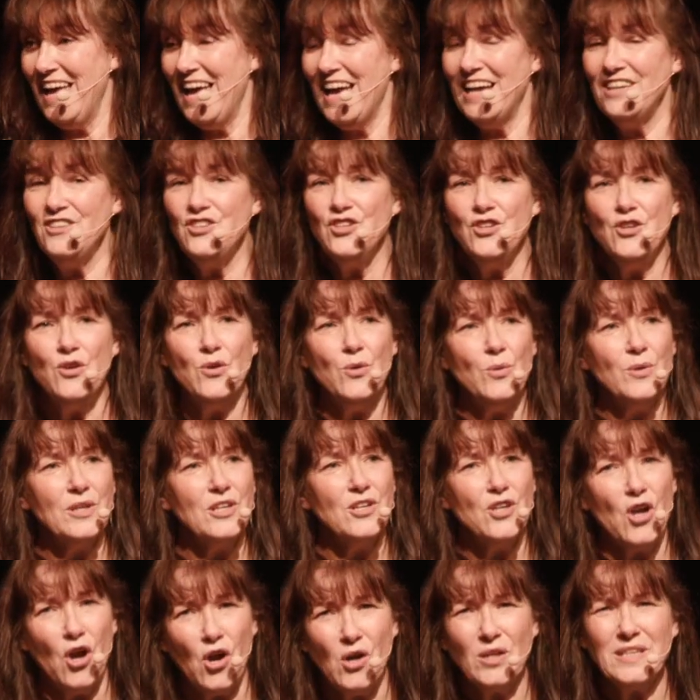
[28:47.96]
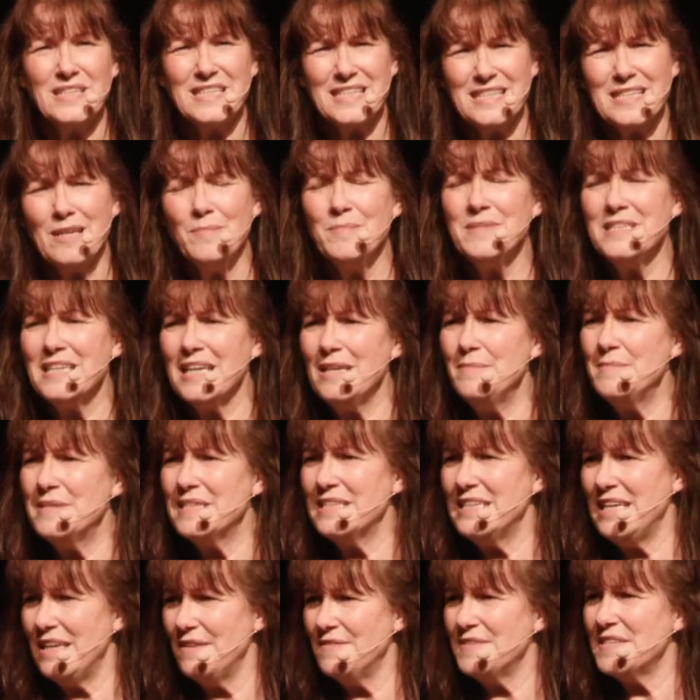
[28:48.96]
And God sometimes
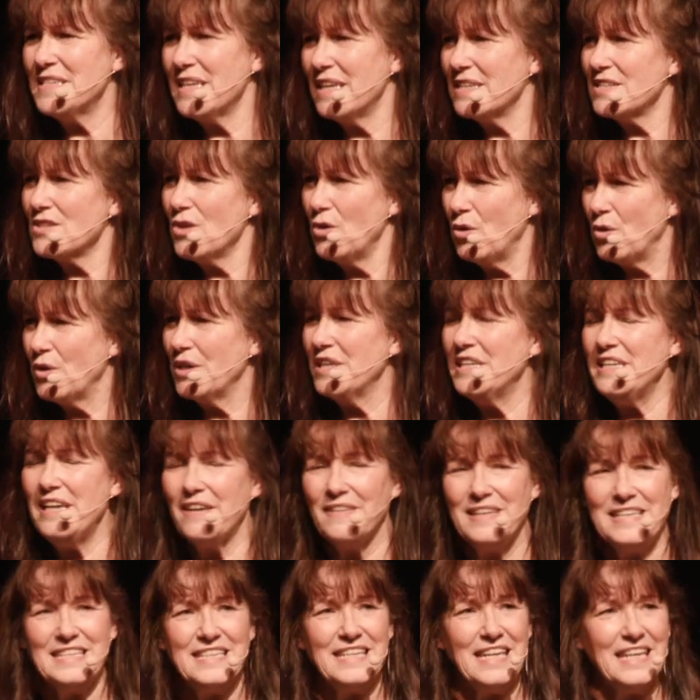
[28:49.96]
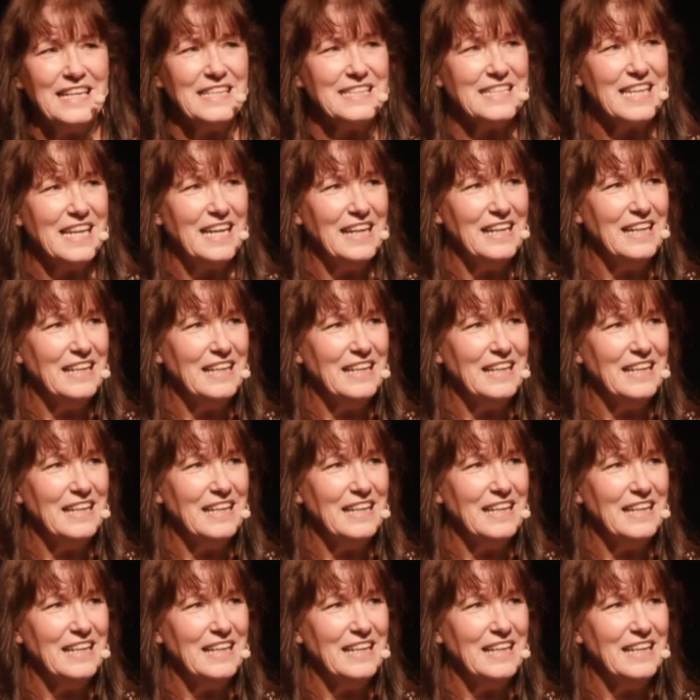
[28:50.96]
gives us ordinary days